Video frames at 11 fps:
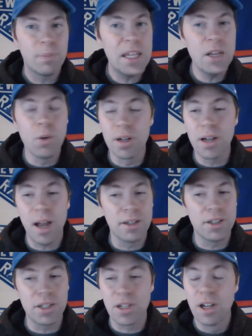Igor had gotten
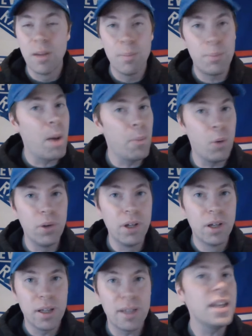just pummeled
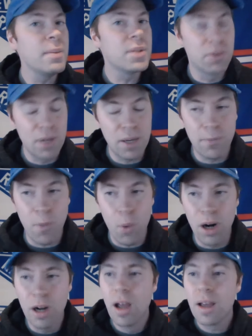in games 3 and
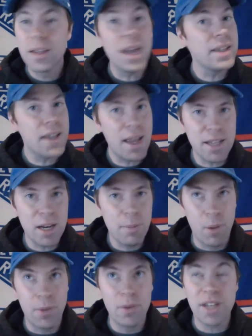4, got yanked out of
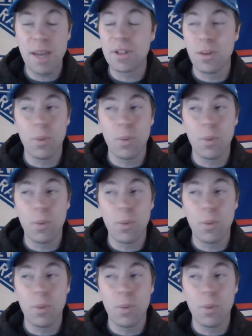both those games.